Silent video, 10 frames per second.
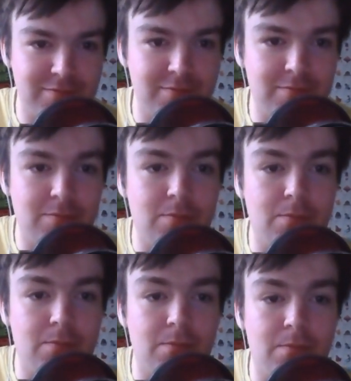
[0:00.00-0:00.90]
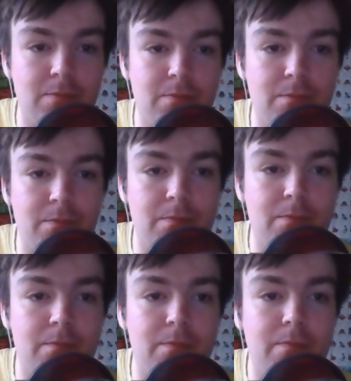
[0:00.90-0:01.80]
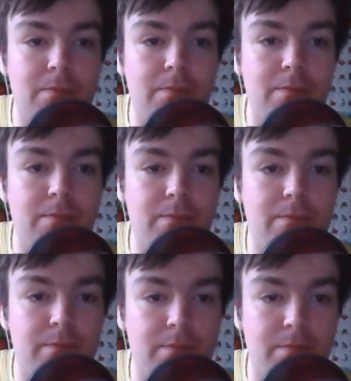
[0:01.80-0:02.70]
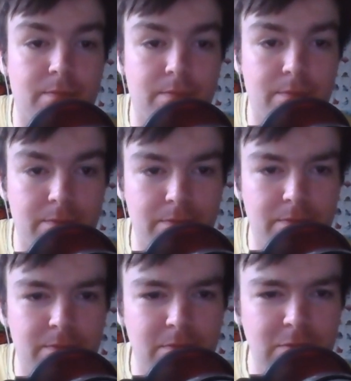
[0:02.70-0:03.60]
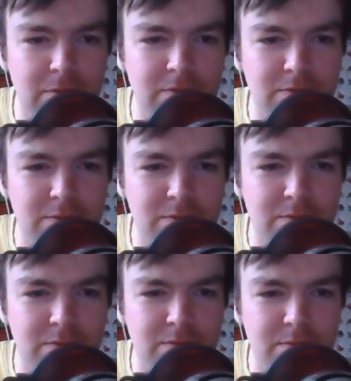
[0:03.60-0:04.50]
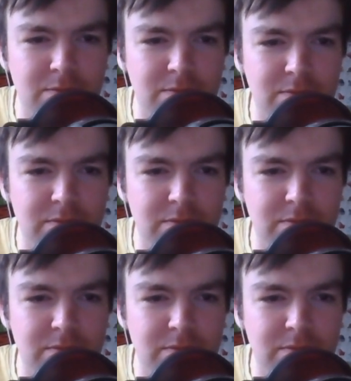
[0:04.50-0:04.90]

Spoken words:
[no speech]